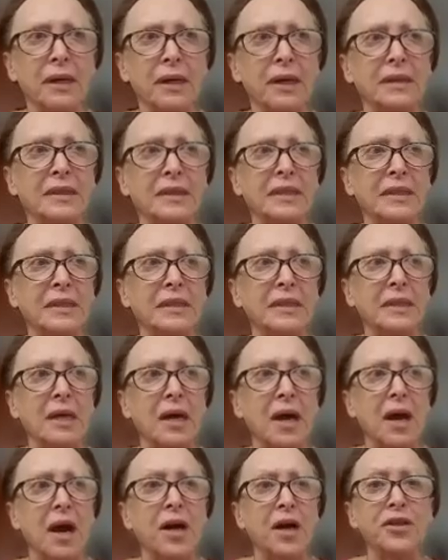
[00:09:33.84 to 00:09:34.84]
it's
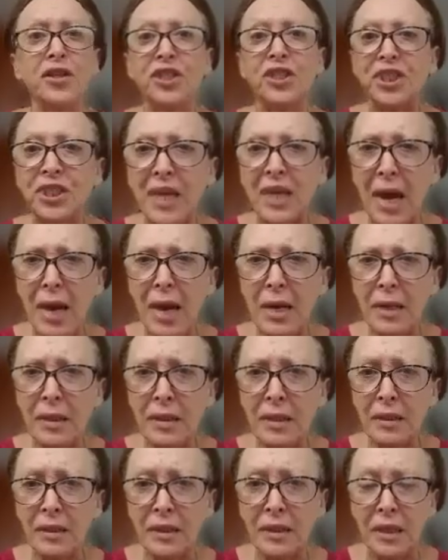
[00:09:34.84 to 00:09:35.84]

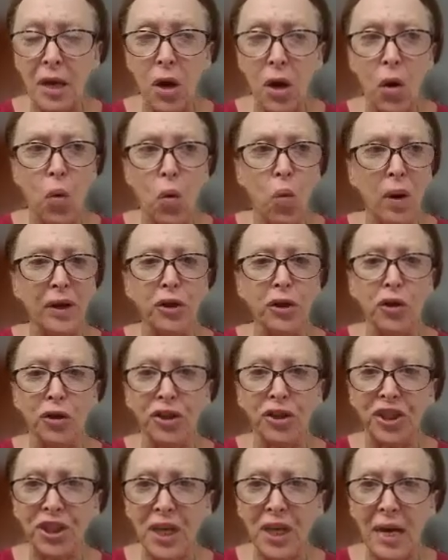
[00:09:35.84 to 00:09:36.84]
understands what you're
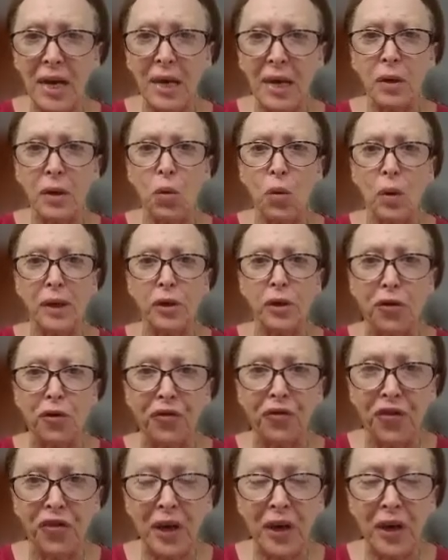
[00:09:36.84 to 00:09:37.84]
saying, what you're
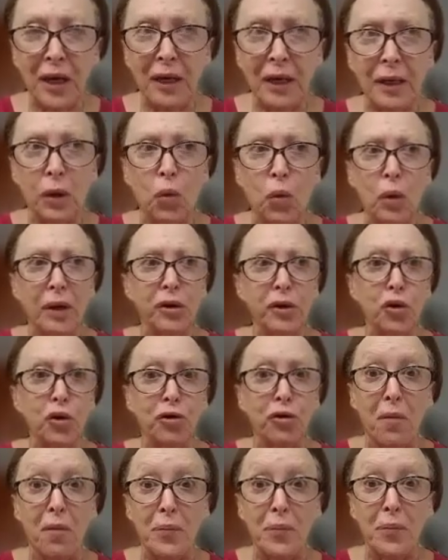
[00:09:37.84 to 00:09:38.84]
feeling, what you're
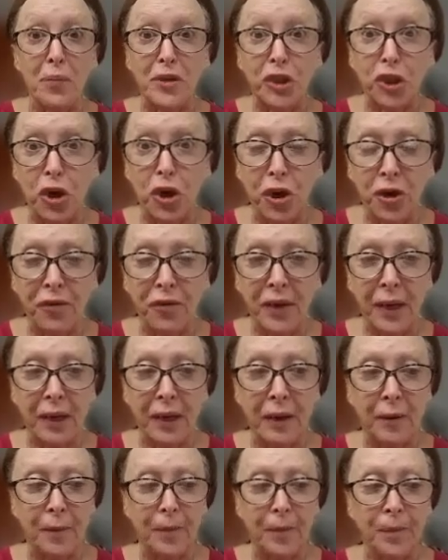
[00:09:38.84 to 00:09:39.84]
observing.
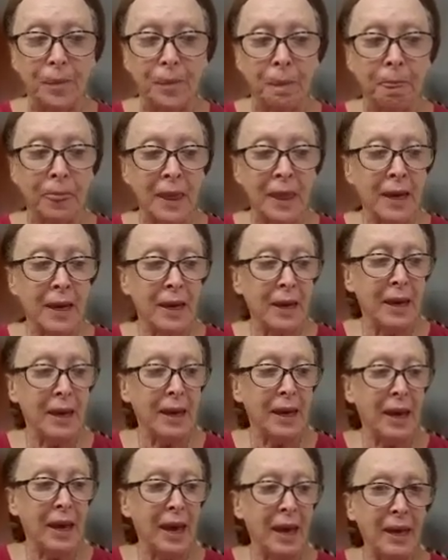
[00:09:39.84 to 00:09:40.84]

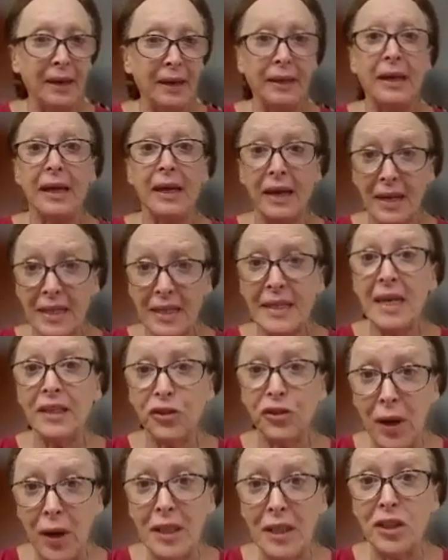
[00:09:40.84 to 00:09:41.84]
And it is a
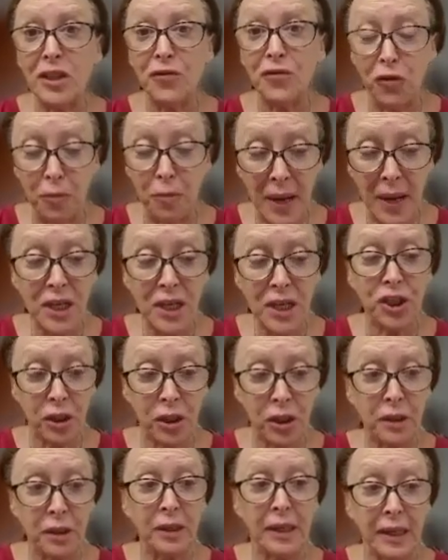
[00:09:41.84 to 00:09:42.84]

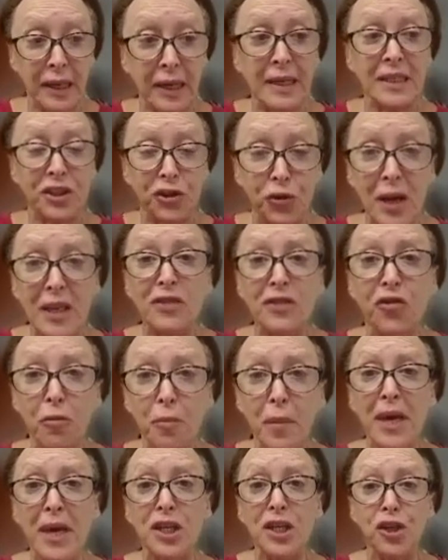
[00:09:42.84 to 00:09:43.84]
transformation. It is
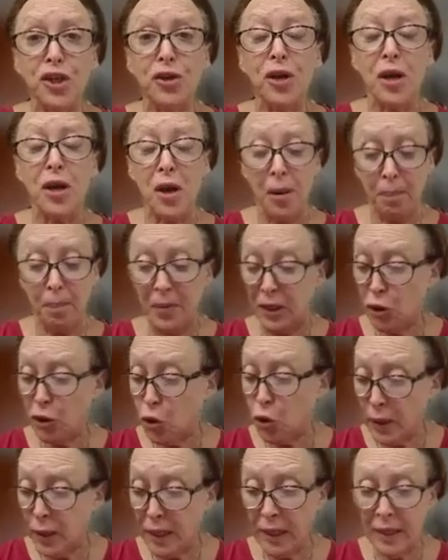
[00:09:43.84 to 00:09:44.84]
transformation
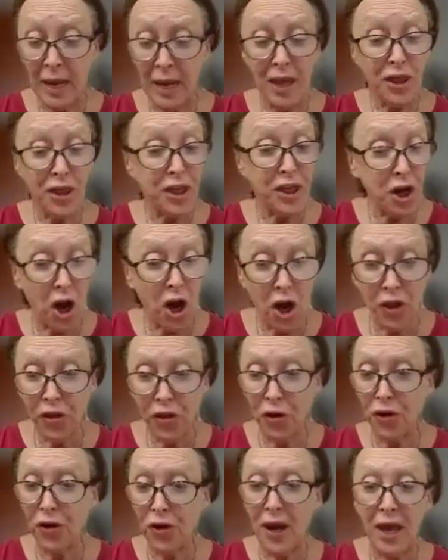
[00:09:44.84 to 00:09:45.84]
between the
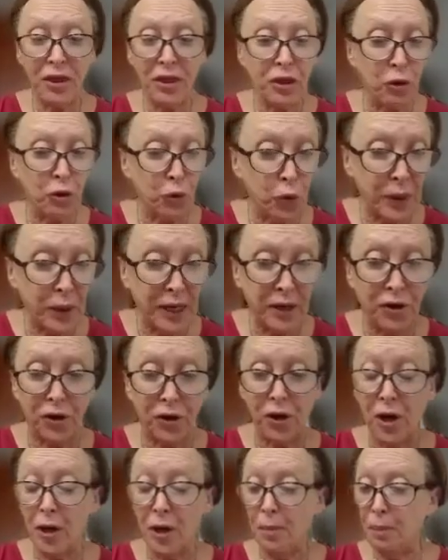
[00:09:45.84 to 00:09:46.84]
author and the reader,
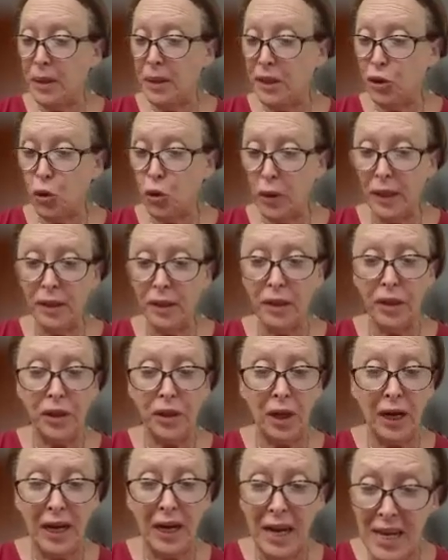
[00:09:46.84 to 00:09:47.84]
between the
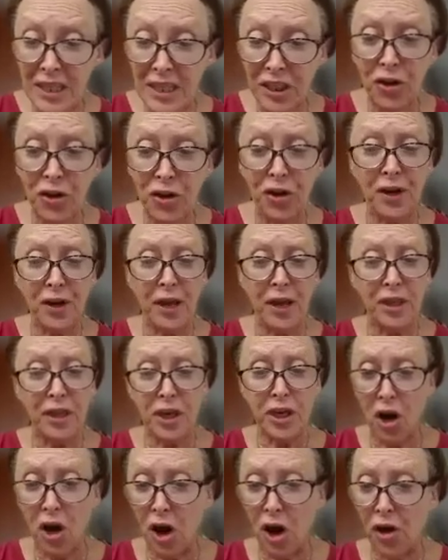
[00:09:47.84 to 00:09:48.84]
listener and
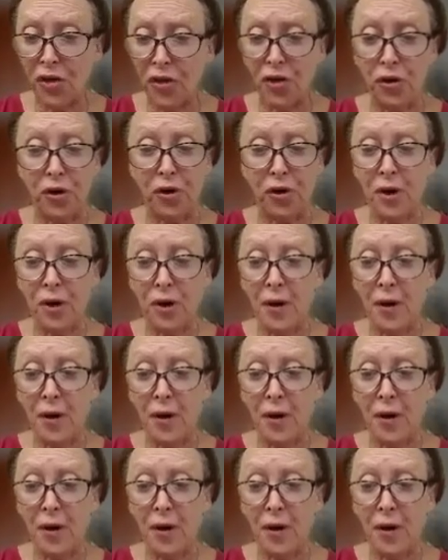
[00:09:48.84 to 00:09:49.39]
the author,